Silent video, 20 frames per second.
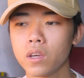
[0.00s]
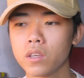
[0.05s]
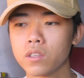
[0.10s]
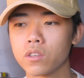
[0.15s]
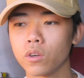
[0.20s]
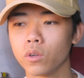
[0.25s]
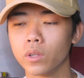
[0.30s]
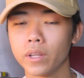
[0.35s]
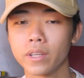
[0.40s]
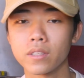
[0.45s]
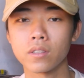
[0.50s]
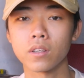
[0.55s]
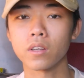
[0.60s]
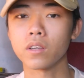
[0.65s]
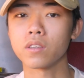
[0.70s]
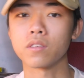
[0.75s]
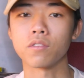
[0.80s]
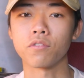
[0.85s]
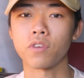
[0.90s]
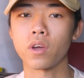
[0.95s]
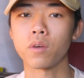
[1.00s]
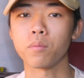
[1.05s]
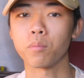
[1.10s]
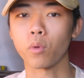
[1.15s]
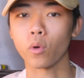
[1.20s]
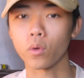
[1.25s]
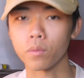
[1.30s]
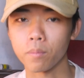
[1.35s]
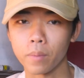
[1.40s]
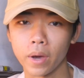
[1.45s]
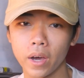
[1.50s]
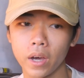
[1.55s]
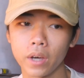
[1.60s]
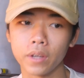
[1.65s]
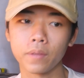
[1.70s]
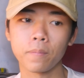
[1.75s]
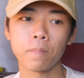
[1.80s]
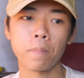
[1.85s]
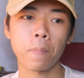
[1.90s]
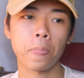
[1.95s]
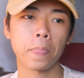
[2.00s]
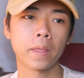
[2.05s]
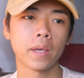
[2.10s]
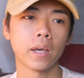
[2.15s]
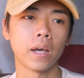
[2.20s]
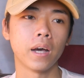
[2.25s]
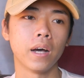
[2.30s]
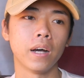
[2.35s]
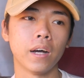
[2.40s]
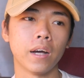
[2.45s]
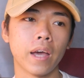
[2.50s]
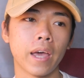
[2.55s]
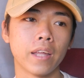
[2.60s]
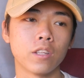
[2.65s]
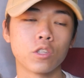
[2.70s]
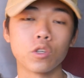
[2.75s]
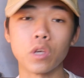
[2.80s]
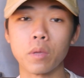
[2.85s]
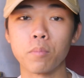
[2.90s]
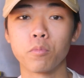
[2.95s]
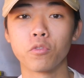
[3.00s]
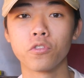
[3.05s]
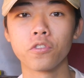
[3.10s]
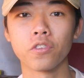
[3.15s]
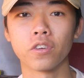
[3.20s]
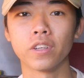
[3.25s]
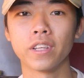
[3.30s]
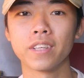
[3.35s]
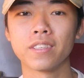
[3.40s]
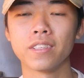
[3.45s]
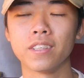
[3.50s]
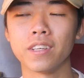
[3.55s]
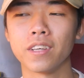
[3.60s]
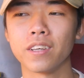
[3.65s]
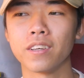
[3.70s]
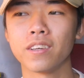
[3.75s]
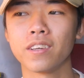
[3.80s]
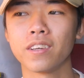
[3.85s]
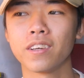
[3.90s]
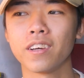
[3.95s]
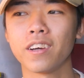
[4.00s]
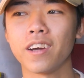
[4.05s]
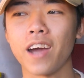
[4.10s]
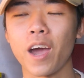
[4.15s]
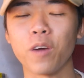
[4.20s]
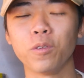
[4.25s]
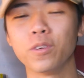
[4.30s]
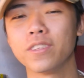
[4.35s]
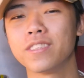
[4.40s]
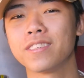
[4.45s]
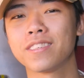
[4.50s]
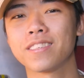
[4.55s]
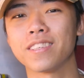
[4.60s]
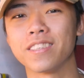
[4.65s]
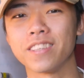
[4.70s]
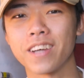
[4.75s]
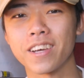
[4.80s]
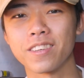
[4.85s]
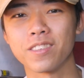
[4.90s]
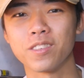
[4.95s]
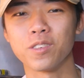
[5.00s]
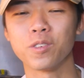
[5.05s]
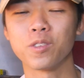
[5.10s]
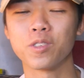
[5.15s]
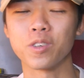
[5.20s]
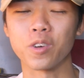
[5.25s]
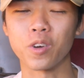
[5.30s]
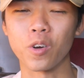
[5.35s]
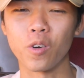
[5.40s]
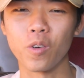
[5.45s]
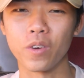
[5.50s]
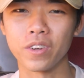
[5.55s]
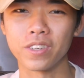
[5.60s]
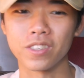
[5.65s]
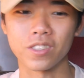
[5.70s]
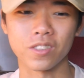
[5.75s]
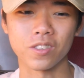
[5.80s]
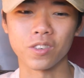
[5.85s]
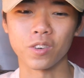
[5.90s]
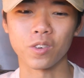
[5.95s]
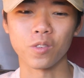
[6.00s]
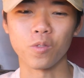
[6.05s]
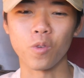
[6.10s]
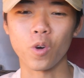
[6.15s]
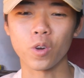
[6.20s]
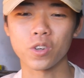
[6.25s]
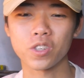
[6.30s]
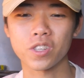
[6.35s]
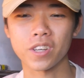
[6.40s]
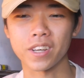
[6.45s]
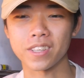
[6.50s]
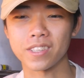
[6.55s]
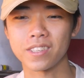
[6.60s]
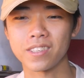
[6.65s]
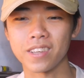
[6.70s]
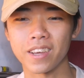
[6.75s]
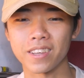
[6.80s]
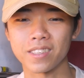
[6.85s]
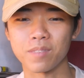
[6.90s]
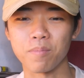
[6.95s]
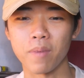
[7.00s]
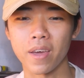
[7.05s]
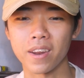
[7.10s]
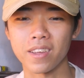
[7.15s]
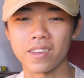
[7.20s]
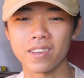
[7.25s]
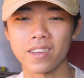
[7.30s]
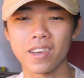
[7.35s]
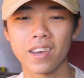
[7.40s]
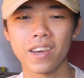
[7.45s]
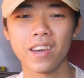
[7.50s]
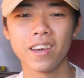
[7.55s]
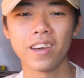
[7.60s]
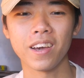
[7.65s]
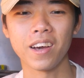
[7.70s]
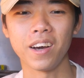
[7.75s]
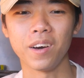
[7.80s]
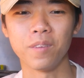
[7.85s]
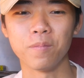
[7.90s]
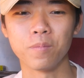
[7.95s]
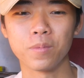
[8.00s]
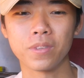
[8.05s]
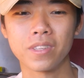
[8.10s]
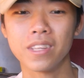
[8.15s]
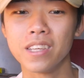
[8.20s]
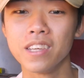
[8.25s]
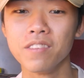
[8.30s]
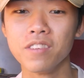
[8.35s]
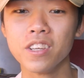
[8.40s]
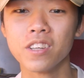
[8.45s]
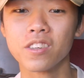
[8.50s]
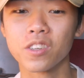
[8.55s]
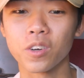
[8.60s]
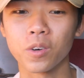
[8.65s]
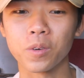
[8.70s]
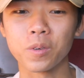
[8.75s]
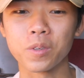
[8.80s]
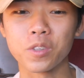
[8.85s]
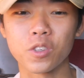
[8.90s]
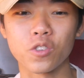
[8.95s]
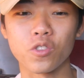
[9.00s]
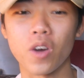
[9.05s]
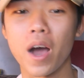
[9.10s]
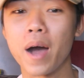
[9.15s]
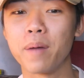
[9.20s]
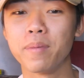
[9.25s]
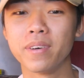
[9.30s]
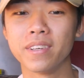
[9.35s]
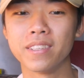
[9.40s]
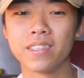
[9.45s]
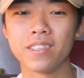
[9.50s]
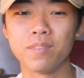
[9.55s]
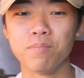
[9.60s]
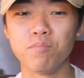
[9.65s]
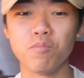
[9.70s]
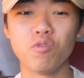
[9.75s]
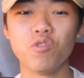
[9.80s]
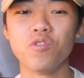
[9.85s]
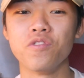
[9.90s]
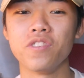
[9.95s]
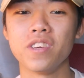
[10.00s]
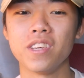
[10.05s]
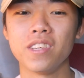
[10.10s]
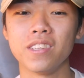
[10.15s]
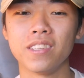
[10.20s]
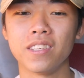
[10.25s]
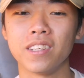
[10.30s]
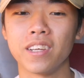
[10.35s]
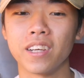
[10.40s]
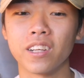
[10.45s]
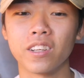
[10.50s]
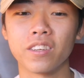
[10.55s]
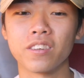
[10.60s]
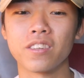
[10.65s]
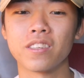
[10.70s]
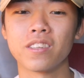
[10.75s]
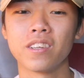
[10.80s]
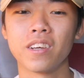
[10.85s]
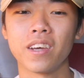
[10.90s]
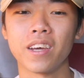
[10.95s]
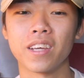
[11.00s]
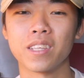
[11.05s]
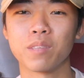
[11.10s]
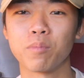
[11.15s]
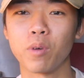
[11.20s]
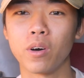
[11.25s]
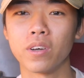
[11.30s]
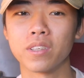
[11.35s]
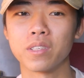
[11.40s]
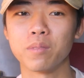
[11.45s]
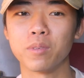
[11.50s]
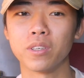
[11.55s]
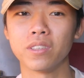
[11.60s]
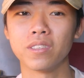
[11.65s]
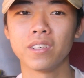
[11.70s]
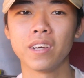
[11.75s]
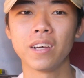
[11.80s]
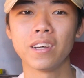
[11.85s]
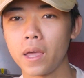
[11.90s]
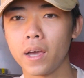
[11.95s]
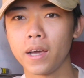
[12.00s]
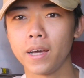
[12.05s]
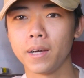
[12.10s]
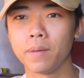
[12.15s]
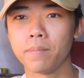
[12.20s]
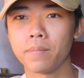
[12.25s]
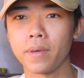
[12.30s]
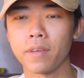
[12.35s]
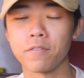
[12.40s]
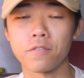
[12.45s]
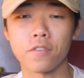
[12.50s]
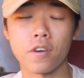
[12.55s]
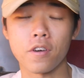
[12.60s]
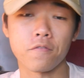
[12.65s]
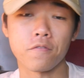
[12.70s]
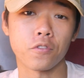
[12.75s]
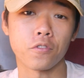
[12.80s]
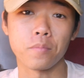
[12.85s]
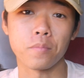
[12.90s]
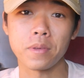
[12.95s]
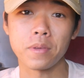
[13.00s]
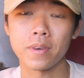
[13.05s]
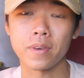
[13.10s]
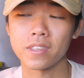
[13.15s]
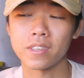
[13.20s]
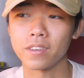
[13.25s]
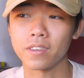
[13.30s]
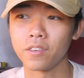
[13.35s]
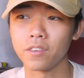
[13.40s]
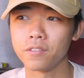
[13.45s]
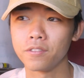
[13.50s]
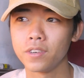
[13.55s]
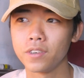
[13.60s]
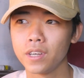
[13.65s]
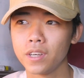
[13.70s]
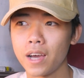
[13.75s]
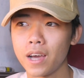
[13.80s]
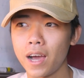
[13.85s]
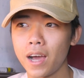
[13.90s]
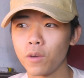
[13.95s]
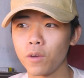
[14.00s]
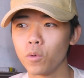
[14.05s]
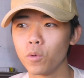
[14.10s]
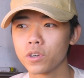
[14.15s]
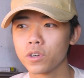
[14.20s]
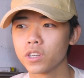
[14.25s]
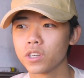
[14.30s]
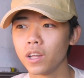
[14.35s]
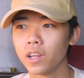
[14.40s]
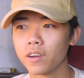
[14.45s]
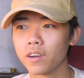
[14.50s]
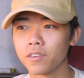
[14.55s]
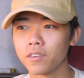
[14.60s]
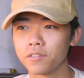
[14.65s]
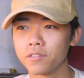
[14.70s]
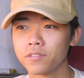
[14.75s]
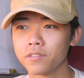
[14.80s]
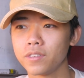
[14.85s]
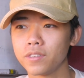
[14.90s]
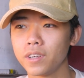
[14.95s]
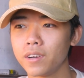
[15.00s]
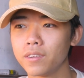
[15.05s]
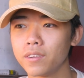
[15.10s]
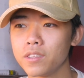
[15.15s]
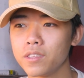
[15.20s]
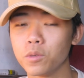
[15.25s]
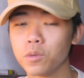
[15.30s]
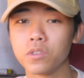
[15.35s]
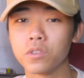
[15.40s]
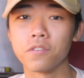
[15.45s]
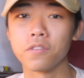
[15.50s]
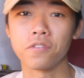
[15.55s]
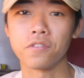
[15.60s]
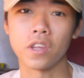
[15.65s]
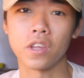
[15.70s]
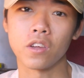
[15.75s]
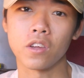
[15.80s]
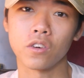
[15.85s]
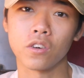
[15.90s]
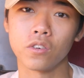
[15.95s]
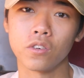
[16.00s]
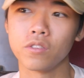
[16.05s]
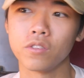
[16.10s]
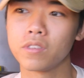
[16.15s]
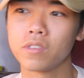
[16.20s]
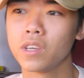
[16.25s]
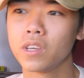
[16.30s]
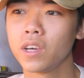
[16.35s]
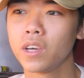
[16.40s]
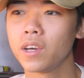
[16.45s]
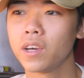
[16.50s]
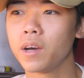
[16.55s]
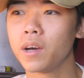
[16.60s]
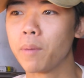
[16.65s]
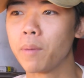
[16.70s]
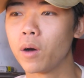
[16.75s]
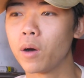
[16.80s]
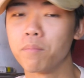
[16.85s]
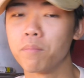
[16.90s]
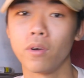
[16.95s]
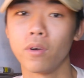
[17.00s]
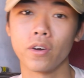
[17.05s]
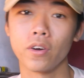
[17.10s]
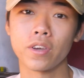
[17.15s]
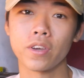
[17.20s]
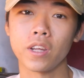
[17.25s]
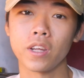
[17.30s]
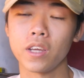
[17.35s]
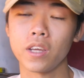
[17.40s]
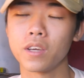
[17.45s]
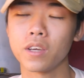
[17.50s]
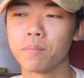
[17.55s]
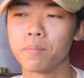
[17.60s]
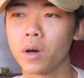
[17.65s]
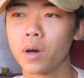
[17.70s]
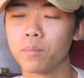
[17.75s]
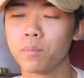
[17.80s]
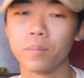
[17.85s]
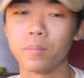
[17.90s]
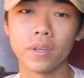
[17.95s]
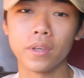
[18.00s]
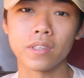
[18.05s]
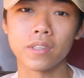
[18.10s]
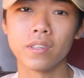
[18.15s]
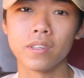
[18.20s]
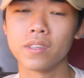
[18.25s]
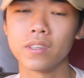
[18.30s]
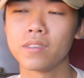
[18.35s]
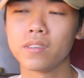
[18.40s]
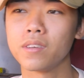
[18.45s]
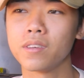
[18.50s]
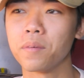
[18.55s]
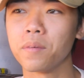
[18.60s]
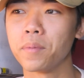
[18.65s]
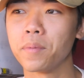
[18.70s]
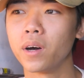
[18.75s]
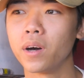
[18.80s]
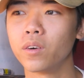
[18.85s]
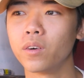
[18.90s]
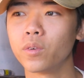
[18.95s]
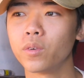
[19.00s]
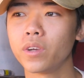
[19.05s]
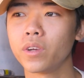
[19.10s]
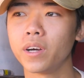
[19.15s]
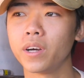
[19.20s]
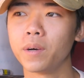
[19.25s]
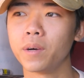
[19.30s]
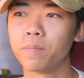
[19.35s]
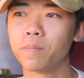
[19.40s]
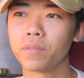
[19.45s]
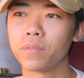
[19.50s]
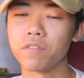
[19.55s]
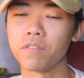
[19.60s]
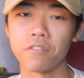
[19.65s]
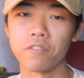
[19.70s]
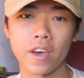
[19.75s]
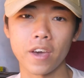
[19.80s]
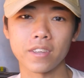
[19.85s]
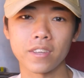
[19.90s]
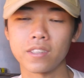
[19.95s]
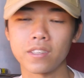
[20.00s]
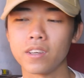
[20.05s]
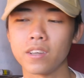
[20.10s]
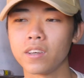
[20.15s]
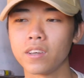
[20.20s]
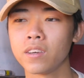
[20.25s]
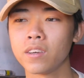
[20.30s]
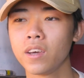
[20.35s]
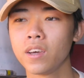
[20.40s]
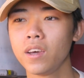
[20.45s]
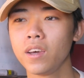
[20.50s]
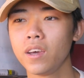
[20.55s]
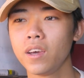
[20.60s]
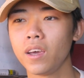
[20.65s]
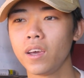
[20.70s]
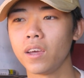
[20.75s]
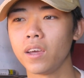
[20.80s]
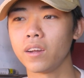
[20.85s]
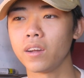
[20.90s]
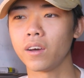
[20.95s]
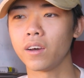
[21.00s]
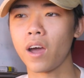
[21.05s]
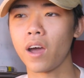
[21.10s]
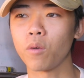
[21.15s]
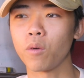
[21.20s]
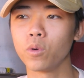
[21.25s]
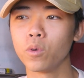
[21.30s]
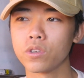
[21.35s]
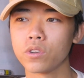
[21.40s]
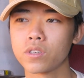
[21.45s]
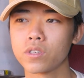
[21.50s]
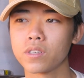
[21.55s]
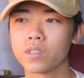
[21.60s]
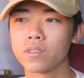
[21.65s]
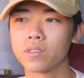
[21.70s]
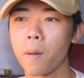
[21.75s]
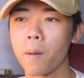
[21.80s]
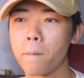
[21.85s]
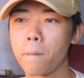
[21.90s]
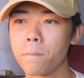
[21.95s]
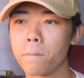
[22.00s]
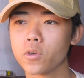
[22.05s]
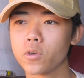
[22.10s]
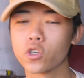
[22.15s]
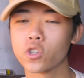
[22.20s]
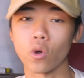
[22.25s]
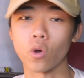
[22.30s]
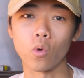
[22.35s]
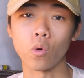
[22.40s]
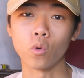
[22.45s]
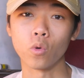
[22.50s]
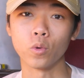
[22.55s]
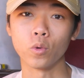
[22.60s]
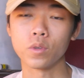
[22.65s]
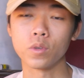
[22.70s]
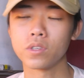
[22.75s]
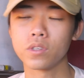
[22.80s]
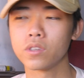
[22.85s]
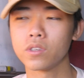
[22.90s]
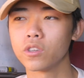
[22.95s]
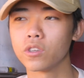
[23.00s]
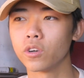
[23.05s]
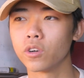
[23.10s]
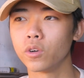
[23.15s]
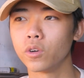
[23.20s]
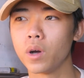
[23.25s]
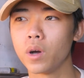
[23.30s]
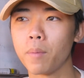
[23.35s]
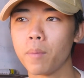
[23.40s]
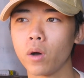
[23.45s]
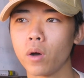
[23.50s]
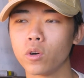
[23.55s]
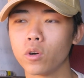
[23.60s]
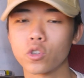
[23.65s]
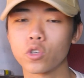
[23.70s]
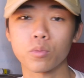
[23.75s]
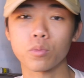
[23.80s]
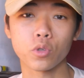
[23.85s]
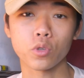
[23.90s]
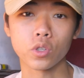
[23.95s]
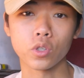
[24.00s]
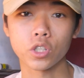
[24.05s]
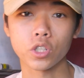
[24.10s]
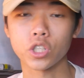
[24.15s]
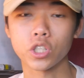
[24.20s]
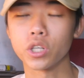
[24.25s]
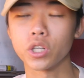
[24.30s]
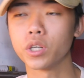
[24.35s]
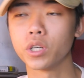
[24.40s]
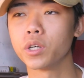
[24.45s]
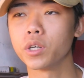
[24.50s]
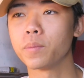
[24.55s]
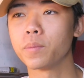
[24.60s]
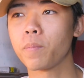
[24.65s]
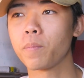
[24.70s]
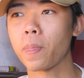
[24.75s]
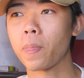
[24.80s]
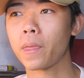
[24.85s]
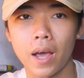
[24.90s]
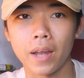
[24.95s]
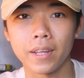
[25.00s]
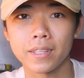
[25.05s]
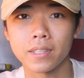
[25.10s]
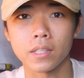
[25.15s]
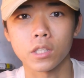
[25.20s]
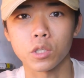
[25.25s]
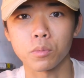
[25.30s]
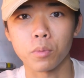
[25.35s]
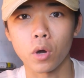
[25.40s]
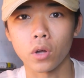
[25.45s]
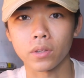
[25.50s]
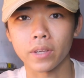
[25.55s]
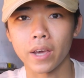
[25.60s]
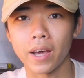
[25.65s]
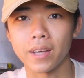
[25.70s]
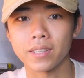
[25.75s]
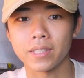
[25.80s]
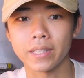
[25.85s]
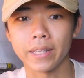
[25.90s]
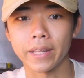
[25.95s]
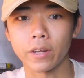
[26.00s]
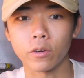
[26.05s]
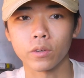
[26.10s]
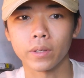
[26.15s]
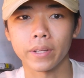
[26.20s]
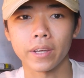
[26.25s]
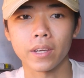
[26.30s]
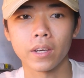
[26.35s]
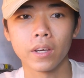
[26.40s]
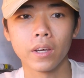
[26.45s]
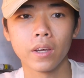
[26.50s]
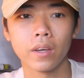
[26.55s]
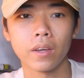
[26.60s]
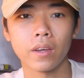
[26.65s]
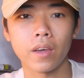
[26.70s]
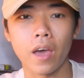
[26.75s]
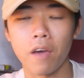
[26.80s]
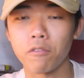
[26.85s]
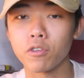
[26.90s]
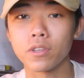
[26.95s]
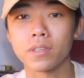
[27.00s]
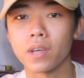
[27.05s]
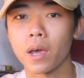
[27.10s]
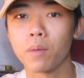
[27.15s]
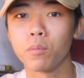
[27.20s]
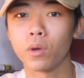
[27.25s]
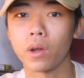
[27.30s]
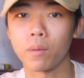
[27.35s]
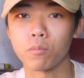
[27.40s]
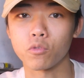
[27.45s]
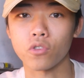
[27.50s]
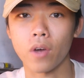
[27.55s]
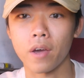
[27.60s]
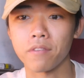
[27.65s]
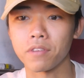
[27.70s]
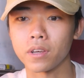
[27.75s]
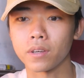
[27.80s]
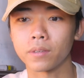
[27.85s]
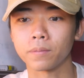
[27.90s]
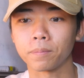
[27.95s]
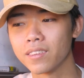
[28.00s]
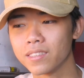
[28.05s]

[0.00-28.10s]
So listening is a very important part, and to improve your listening, I would suggest you to go and watch as many TV shows, dramas, movies in English as possible. And for me myself, I watch a lot of YouTube videos about marketing, about business, about investing, and I watch some shows about entrepreneurship. I listen to podcasts literally every time when I'm driving.